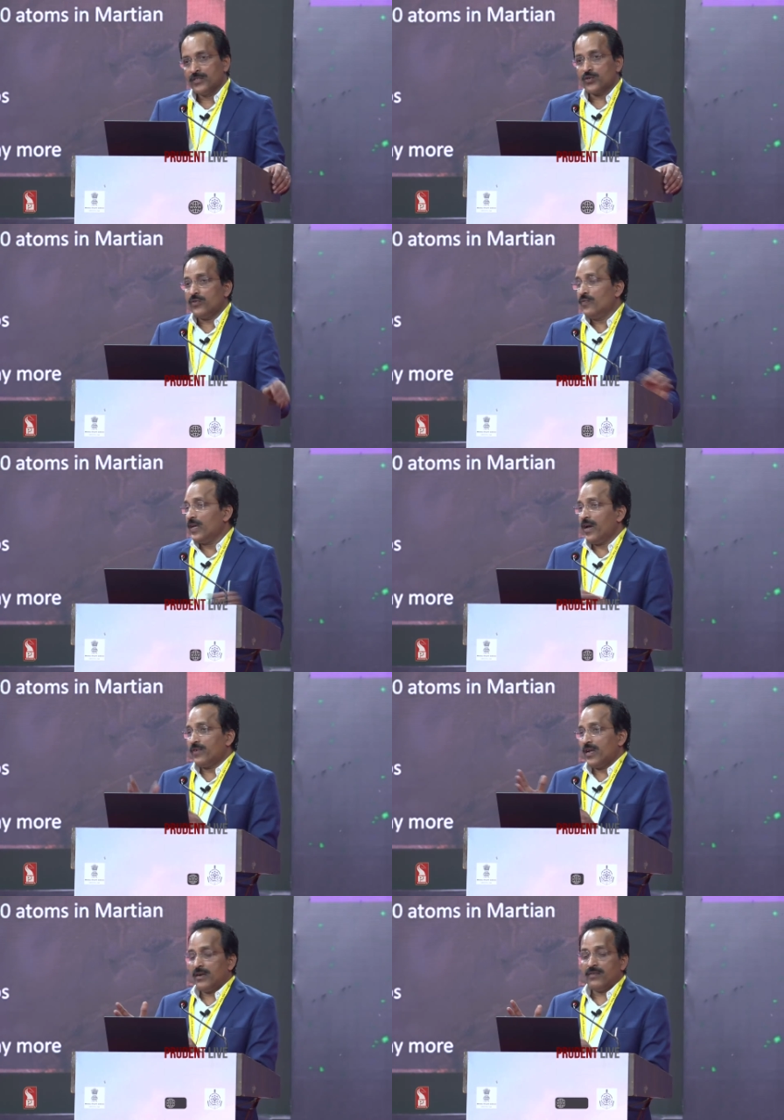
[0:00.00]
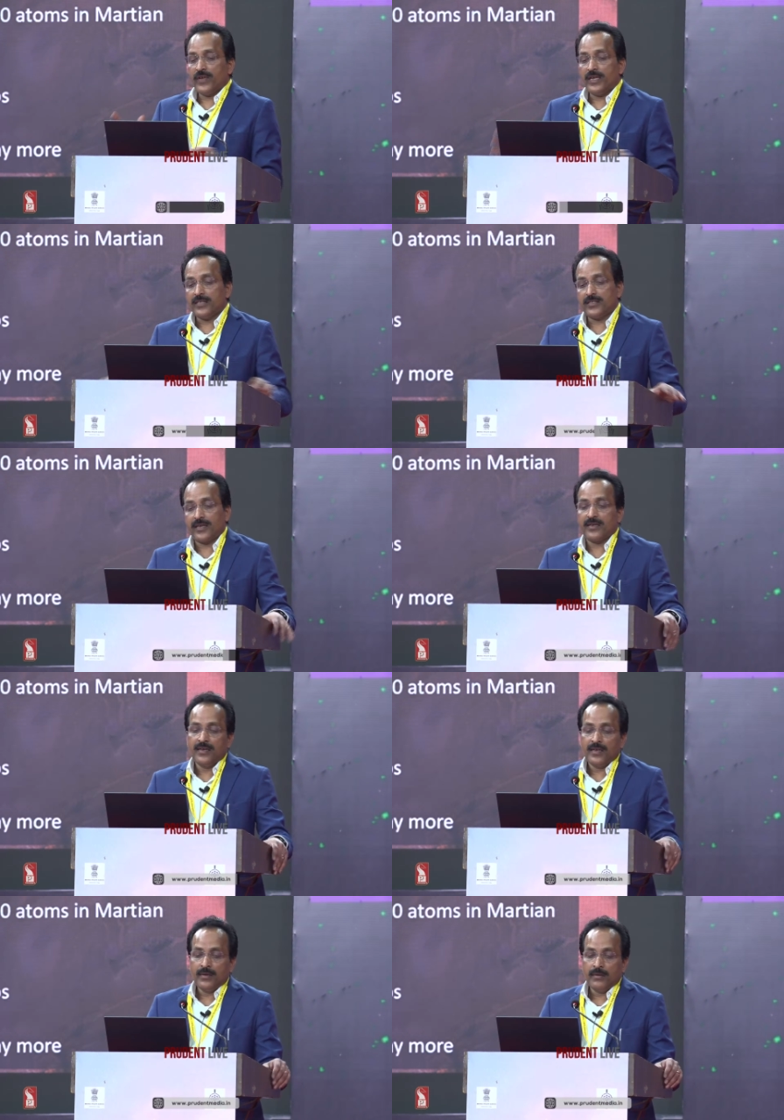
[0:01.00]
So we have done fantastic
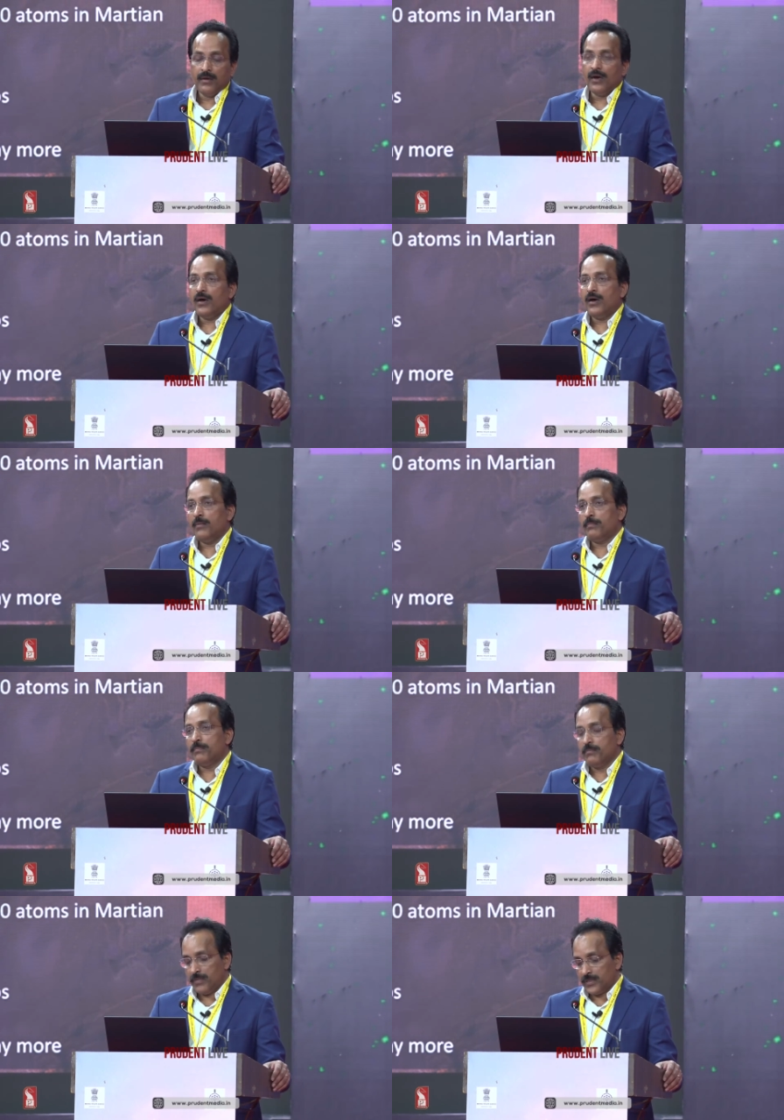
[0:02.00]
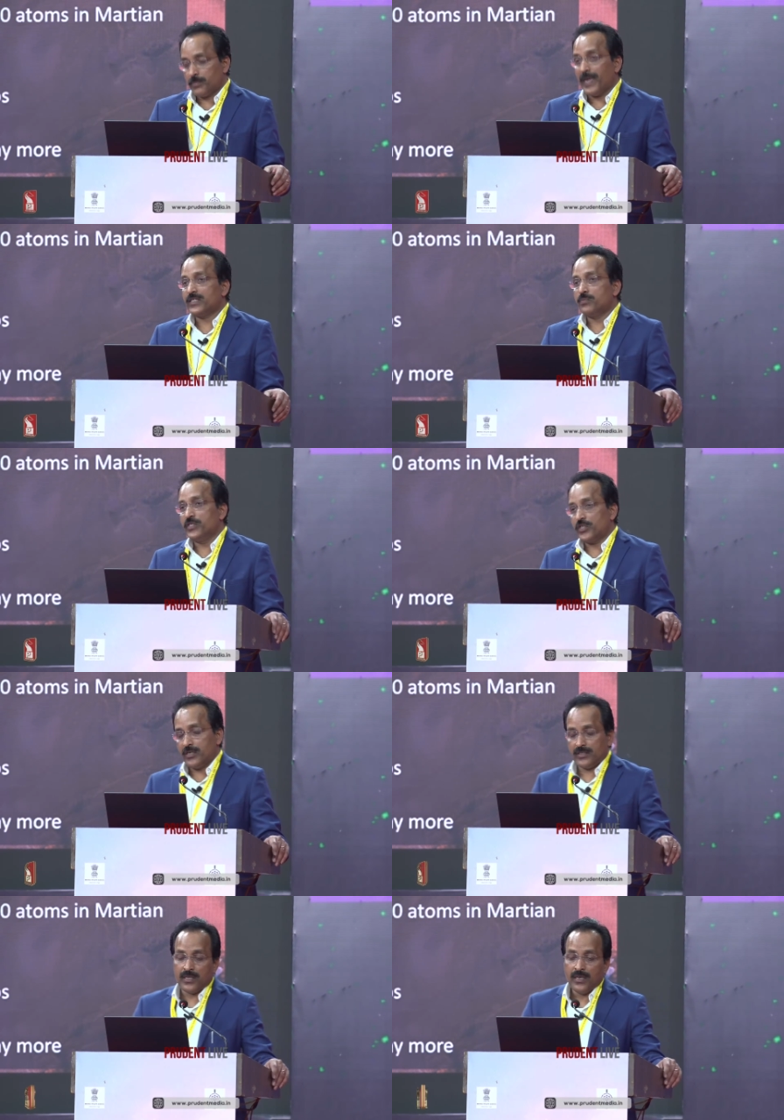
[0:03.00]
space
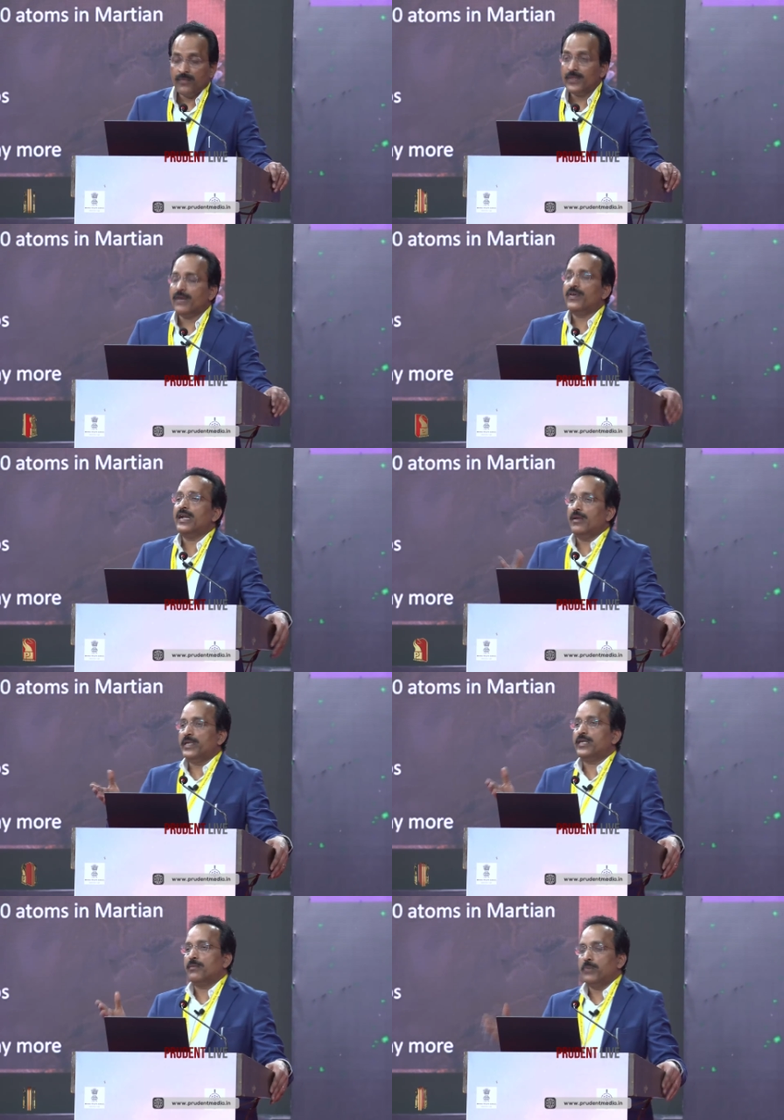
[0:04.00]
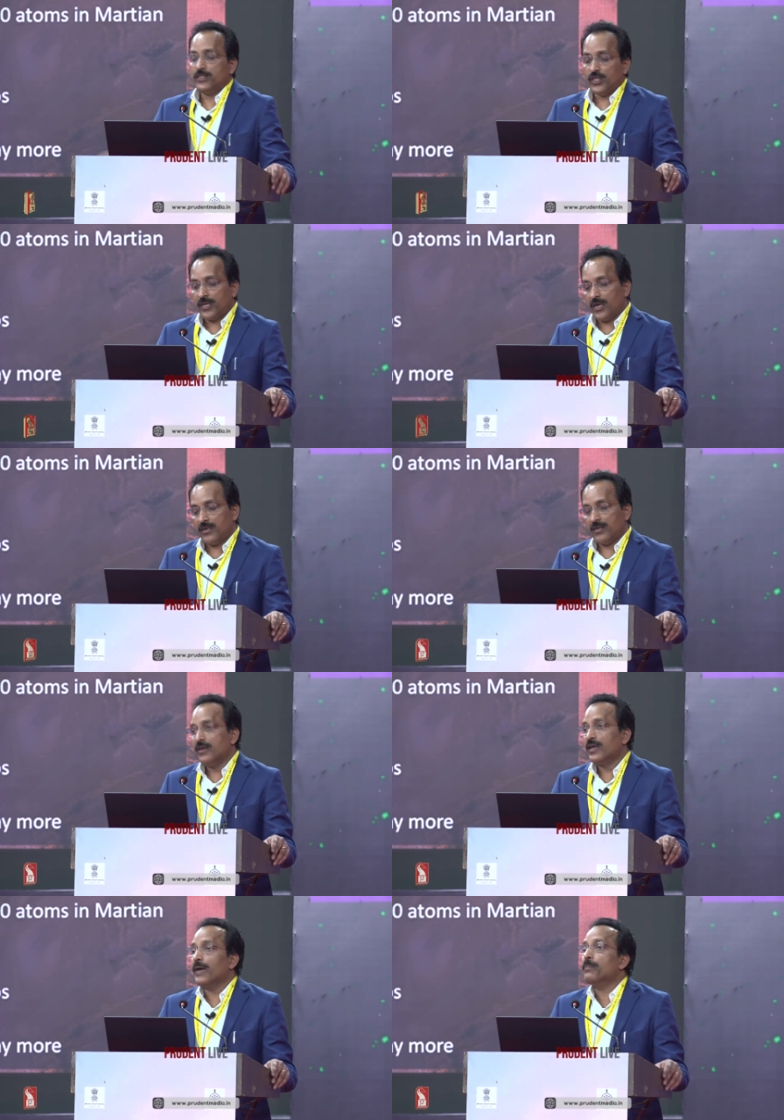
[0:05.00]
missions with a very limited budget and
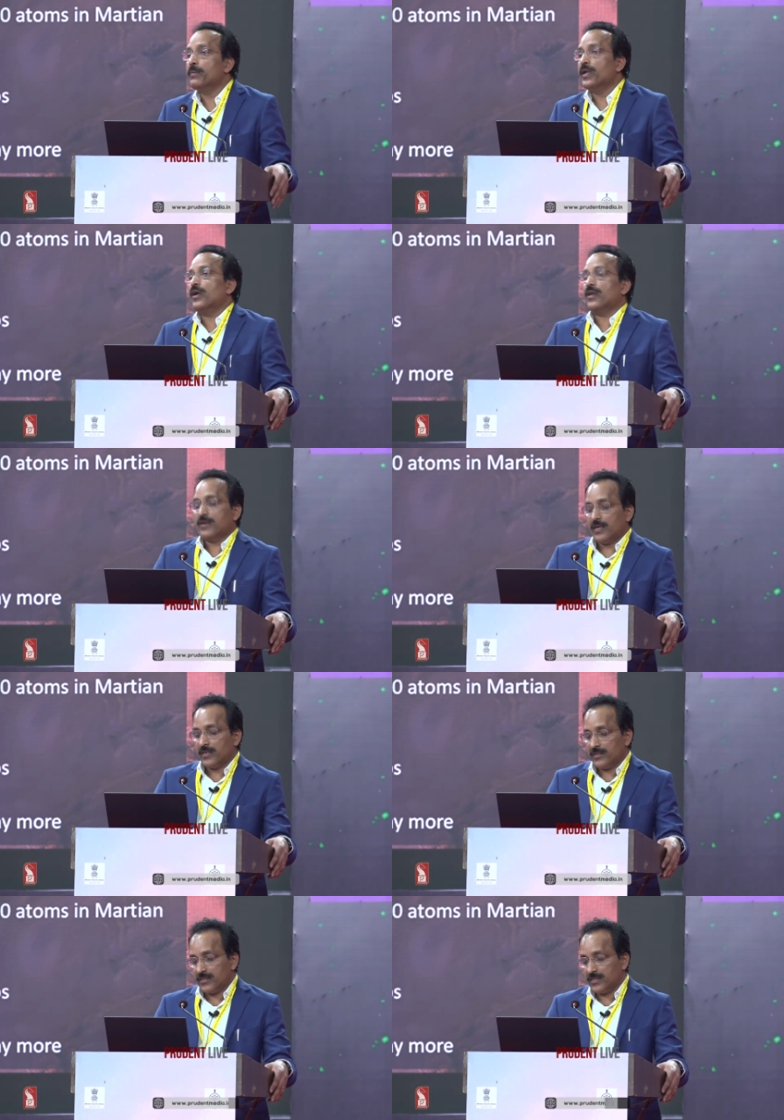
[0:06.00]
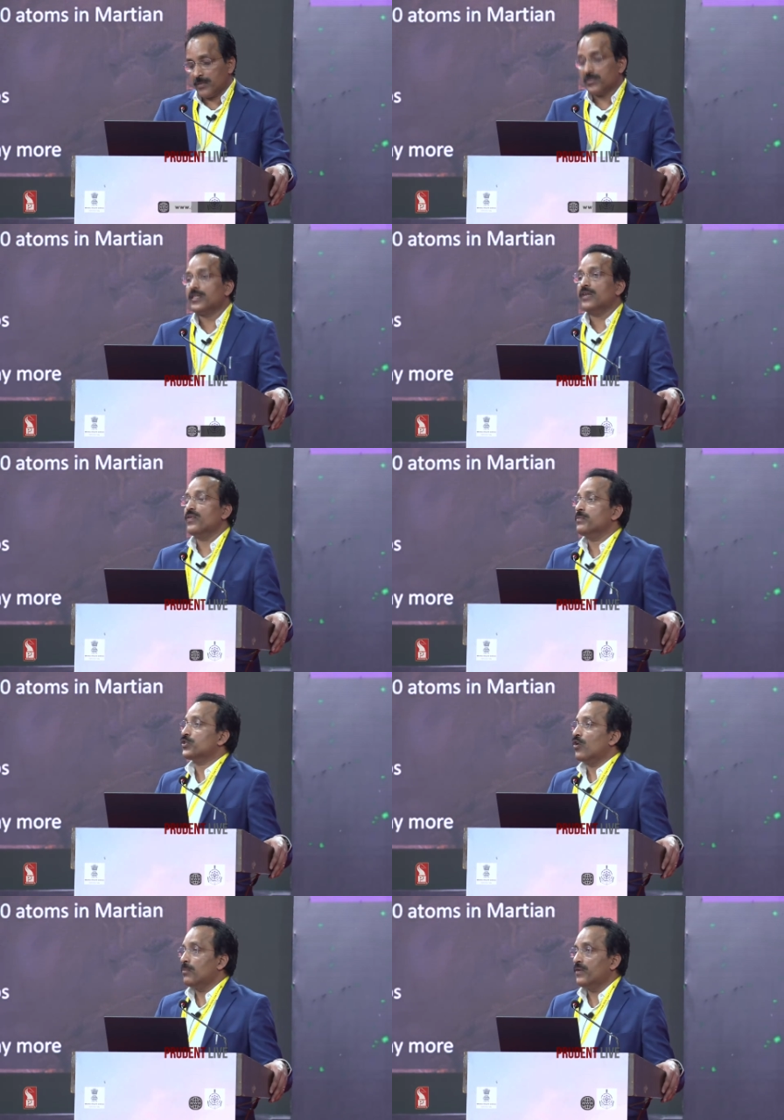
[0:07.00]
capability. I think this is something that we
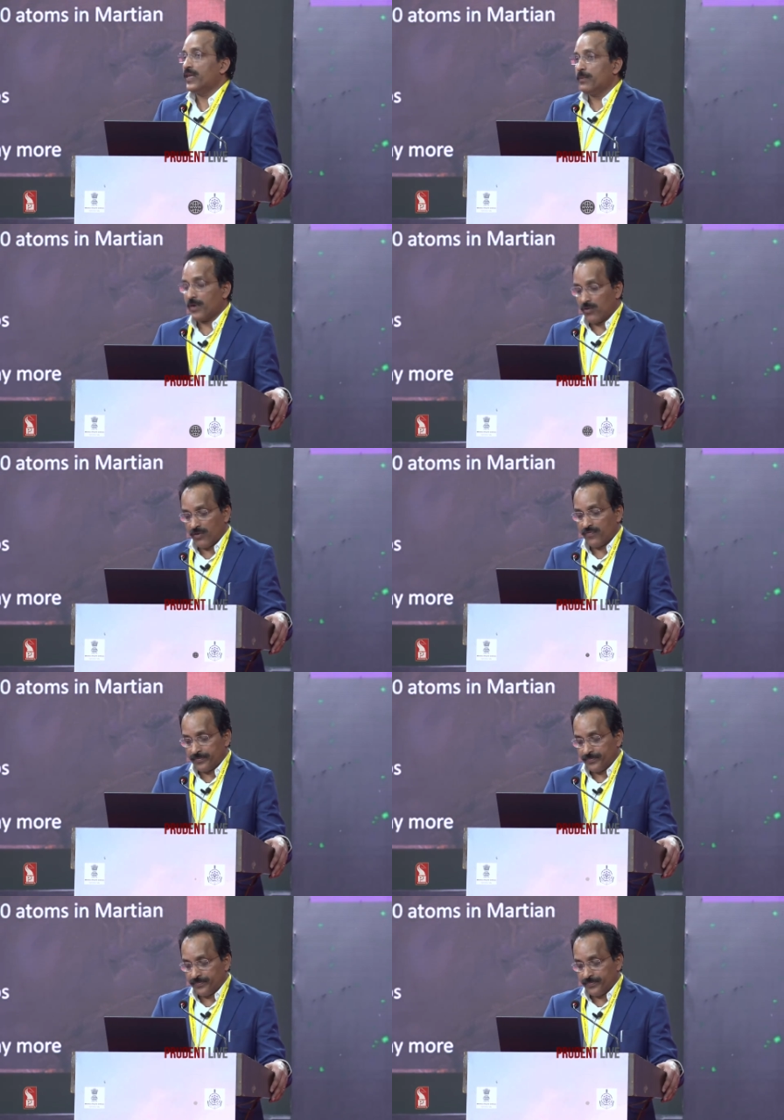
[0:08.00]
must all be very proud of.